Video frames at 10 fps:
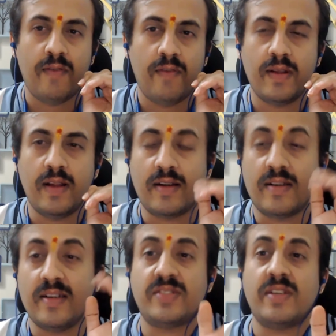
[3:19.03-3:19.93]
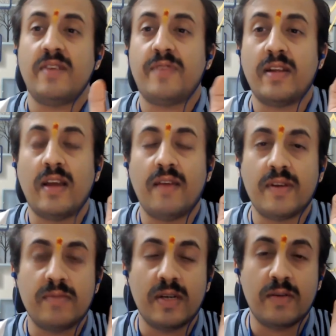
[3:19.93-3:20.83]
After at least after
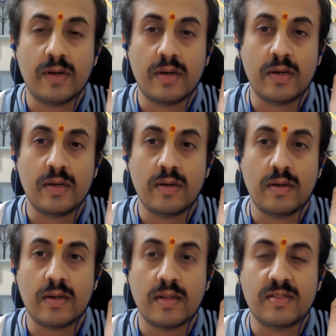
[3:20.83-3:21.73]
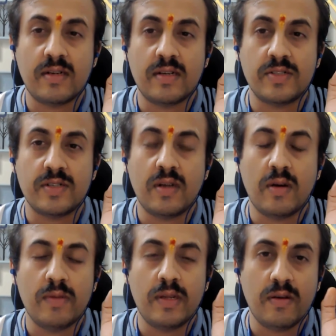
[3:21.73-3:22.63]
having my one consultation,
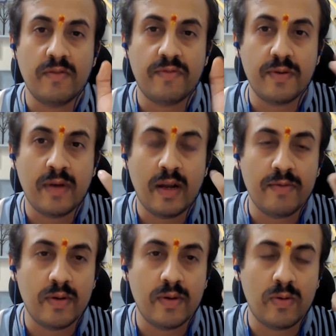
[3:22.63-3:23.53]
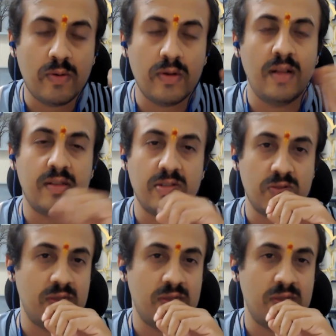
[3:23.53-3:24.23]
how many of you have your own health